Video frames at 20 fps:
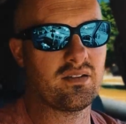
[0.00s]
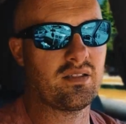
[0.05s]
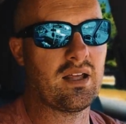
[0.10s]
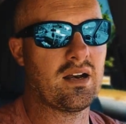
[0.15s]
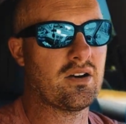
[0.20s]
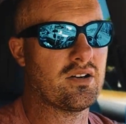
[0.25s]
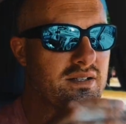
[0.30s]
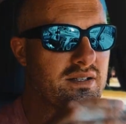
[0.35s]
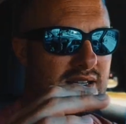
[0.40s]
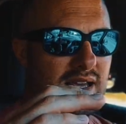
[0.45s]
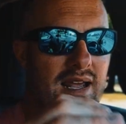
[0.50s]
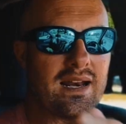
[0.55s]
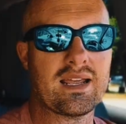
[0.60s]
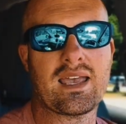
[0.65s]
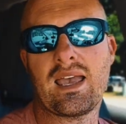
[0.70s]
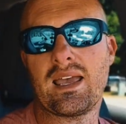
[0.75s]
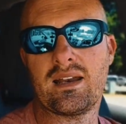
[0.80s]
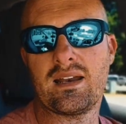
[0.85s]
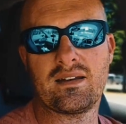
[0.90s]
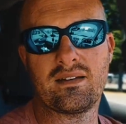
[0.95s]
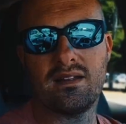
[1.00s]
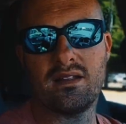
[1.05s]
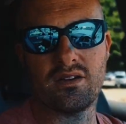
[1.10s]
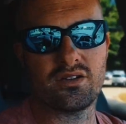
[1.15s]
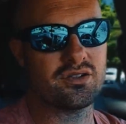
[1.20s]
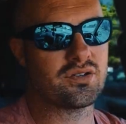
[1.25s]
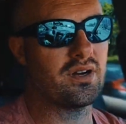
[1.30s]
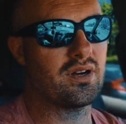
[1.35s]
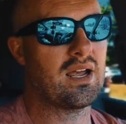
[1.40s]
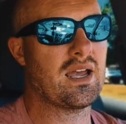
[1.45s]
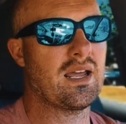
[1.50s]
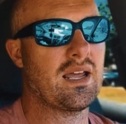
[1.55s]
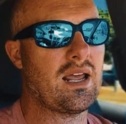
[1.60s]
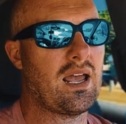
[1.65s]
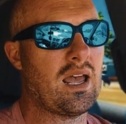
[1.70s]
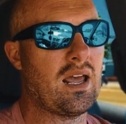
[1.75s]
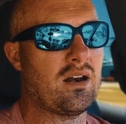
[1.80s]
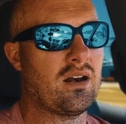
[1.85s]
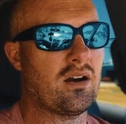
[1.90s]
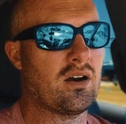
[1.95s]
that are dedicated to their trade
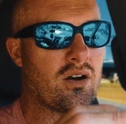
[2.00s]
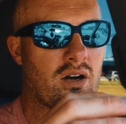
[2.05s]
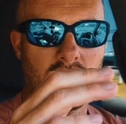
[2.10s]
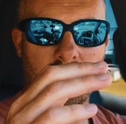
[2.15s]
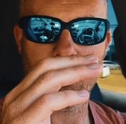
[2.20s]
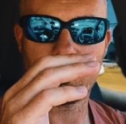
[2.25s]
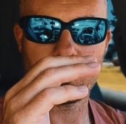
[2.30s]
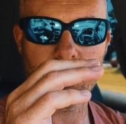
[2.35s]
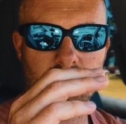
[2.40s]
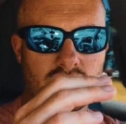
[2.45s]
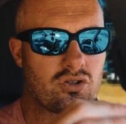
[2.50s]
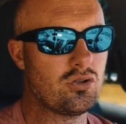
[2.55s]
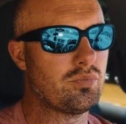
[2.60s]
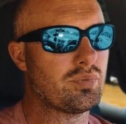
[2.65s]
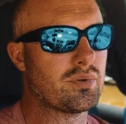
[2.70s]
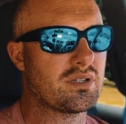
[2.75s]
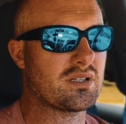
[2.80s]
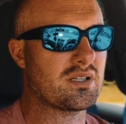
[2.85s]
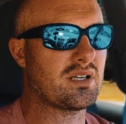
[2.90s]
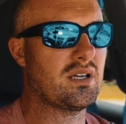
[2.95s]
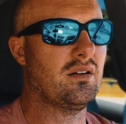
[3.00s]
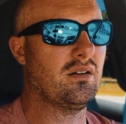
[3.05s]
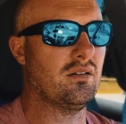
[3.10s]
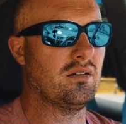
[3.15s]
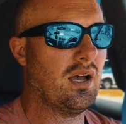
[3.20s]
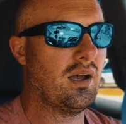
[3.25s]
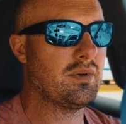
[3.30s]
and are super skilled.